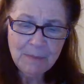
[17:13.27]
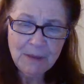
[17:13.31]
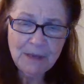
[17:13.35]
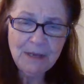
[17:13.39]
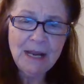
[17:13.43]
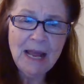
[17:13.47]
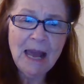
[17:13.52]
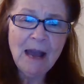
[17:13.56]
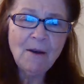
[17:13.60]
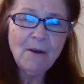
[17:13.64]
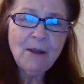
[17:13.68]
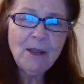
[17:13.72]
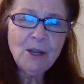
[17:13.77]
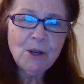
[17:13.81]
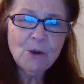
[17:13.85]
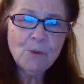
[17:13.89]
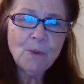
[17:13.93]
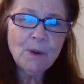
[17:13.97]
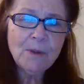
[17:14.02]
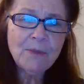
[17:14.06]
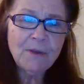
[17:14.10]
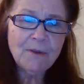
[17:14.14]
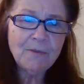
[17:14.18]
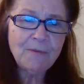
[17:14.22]
But now hear
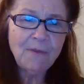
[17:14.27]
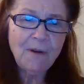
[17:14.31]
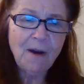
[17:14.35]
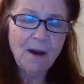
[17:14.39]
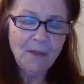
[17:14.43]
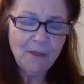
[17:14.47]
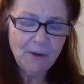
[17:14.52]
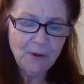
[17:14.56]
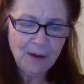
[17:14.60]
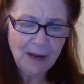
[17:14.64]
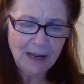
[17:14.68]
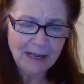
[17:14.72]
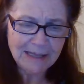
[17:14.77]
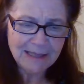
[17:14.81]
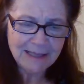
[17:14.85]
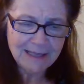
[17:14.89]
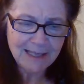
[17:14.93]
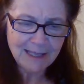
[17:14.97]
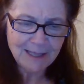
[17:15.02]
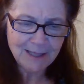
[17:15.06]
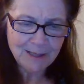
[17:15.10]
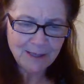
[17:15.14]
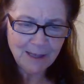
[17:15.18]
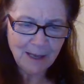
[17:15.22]
what the Father has
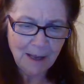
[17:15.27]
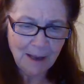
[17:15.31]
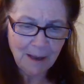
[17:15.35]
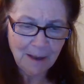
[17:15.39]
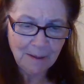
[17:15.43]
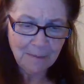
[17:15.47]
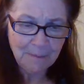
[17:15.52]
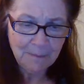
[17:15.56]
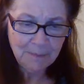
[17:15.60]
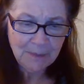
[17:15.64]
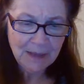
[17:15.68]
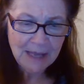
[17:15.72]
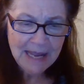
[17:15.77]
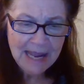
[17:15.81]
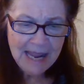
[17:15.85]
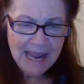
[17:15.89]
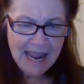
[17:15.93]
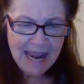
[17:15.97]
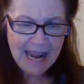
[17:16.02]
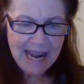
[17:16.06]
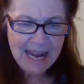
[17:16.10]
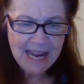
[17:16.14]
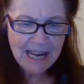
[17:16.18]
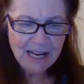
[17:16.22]
to say.
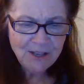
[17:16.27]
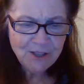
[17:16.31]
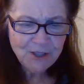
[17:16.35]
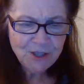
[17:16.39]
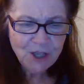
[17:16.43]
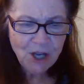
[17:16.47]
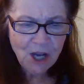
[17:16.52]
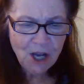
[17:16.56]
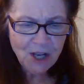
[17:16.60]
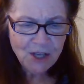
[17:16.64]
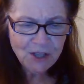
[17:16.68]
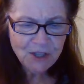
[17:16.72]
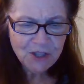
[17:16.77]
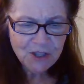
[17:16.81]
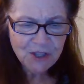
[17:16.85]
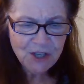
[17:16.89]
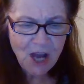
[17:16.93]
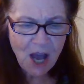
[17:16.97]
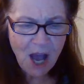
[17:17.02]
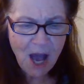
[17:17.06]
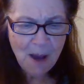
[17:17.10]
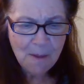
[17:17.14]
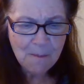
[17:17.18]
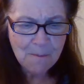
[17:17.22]
It does
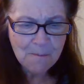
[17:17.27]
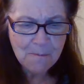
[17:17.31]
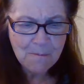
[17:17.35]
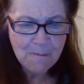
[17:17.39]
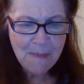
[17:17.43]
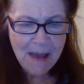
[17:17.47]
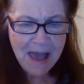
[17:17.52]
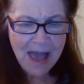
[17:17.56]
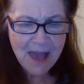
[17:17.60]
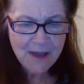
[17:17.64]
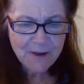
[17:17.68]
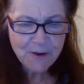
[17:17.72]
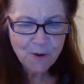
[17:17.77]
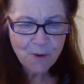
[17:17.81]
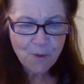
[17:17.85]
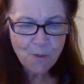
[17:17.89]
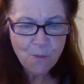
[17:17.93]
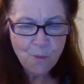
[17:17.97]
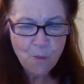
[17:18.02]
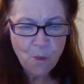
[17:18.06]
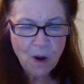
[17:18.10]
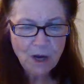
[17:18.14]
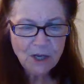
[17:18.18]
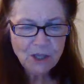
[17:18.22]
not matter
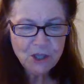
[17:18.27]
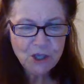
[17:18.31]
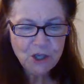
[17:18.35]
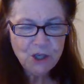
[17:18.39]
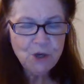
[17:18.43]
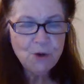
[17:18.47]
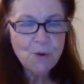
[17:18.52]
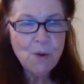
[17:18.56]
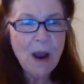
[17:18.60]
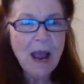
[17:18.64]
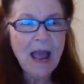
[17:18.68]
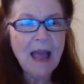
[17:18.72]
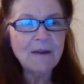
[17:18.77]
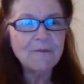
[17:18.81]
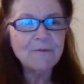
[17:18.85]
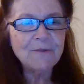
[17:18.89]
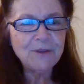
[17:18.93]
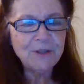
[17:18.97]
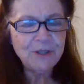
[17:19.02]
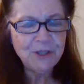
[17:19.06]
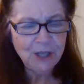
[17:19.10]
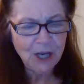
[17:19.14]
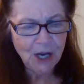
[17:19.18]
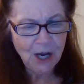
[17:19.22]
what you have
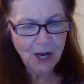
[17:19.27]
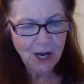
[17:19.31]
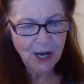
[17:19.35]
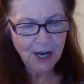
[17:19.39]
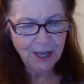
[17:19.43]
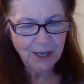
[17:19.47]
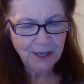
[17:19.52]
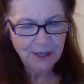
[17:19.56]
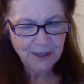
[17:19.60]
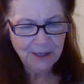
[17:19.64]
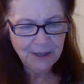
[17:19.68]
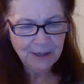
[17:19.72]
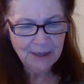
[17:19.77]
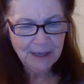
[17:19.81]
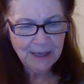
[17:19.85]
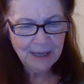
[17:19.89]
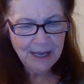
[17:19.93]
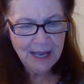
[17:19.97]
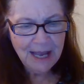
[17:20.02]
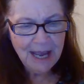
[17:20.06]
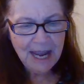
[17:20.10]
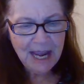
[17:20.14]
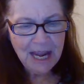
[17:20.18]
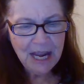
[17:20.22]
done.
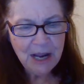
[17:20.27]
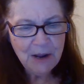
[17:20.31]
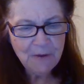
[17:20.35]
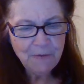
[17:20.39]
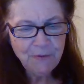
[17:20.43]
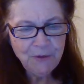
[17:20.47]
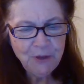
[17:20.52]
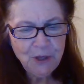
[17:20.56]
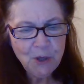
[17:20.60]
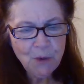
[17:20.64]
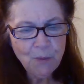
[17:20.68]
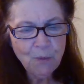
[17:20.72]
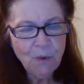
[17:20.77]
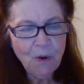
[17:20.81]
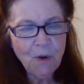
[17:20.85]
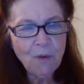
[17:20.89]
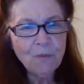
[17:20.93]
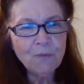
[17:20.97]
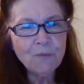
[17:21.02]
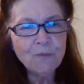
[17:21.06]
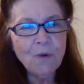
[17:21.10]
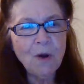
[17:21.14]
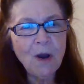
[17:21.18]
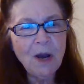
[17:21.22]
If you
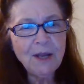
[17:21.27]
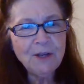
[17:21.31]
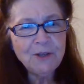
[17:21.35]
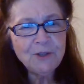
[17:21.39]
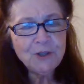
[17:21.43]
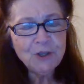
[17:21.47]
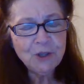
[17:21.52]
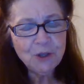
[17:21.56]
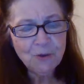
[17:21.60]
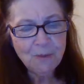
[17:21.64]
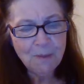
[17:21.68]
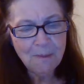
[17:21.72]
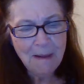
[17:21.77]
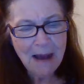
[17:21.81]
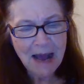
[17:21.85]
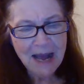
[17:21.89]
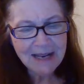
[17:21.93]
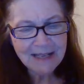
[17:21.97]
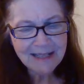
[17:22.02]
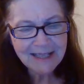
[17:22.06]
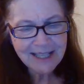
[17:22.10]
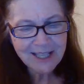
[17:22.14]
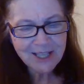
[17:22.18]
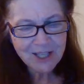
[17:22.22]
will run to
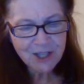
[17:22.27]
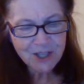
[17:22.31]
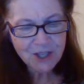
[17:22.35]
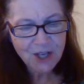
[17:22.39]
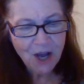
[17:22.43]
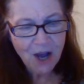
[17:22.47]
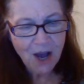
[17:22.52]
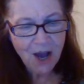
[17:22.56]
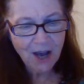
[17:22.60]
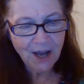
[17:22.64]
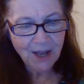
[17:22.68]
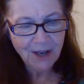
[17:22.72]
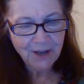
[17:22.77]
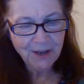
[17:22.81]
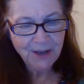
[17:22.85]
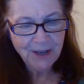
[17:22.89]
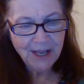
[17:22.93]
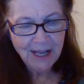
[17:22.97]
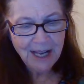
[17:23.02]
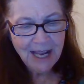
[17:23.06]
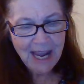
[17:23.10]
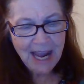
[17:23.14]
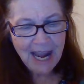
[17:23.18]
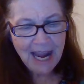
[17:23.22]
my
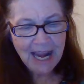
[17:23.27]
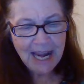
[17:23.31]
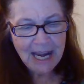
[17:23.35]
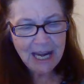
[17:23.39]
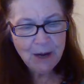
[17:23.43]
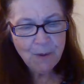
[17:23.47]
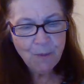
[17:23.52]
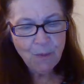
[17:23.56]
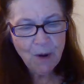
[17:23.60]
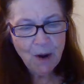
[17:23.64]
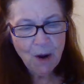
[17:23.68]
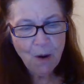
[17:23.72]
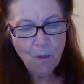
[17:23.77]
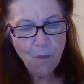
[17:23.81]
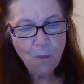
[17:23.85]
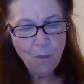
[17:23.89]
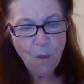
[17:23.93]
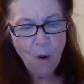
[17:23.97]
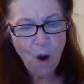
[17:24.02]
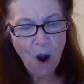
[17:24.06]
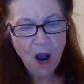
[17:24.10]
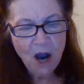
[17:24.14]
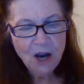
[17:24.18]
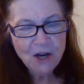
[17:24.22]
son, he will
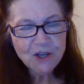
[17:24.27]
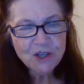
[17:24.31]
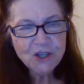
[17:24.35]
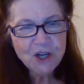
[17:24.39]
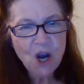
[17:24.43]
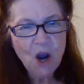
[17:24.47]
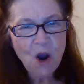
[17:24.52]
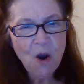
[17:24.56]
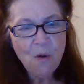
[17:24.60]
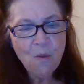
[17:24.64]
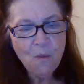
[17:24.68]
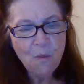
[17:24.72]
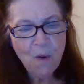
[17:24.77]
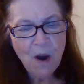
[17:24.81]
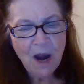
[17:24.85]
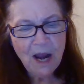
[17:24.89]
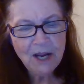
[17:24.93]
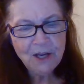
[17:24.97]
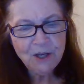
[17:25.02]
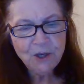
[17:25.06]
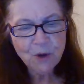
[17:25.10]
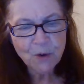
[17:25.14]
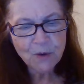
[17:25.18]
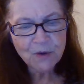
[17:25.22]
wash
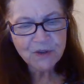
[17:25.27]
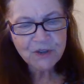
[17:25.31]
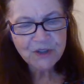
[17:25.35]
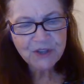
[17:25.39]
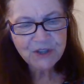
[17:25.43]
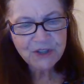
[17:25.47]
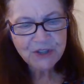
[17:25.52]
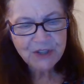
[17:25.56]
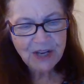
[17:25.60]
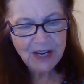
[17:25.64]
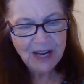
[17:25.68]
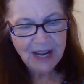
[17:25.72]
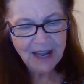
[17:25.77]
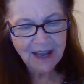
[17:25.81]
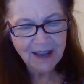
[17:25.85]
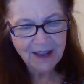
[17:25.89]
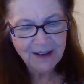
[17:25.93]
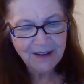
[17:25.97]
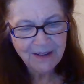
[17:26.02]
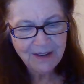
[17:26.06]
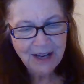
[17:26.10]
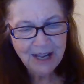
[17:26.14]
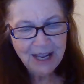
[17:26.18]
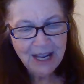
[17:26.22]
away your
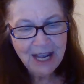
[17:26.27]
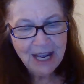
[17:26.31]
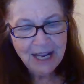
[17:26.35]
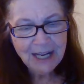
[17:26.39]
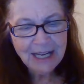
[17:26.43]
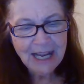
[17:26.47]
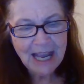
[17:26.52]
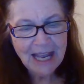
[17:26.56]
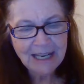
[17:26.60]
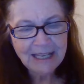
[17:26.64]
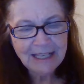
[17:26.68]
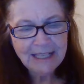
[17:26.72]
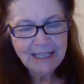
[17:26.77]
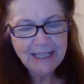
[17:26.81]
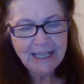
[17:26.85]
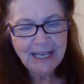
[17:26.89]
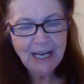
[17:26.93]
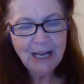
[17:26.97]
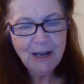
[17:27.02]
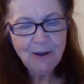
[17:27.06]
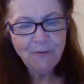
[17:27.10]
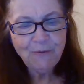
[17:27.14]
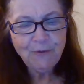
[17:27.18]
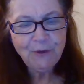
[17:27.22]
sin and
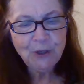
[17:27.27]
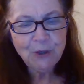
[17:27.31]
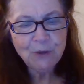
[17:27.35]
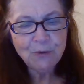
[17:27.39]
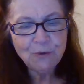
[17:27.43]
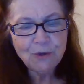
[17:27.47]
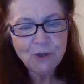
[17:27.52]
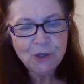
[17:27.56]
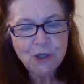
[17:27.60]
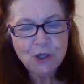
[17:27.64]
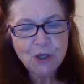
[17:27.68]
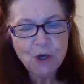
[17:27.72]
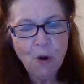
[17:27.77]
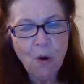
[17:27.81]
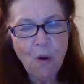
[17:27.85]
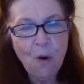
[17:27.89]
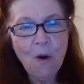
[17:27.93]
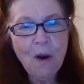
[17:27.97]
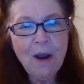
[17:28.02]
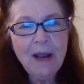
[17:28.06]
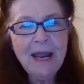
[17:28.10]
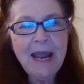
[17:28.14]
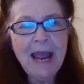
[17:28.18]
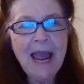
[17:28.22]
give you
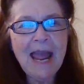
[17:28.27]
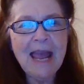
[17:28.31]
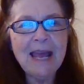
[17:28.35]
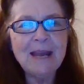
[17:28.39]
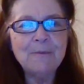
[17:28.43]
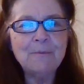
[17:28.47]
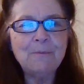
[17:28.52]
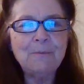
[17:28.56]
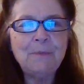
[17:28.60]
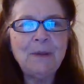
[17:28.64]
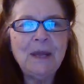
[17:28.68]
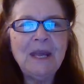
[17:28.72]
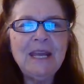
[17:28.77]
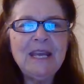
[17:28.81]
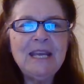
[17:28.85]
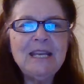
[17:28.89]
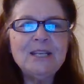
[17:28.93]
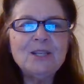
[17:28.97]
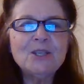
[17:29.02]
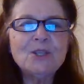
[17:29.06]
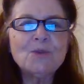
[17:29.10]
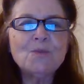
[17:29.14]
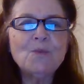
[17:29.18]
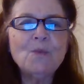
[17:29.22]
joy and
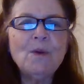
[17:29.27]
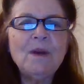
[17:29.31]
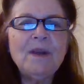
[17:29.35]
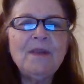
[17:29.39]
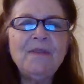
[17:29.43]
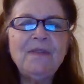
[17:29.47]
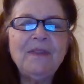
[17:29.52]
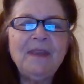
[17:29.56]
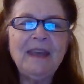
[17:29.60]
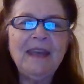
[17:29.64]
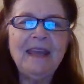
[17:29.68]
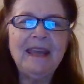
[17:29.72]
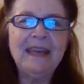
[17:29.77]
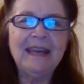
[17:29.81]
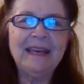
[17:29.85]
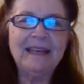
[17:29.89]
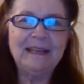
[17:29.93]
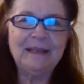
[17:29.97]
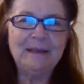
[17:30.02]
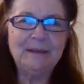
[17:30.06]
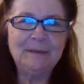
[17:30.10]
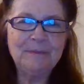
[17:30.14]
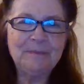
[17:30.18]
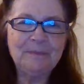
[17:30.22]
peace within.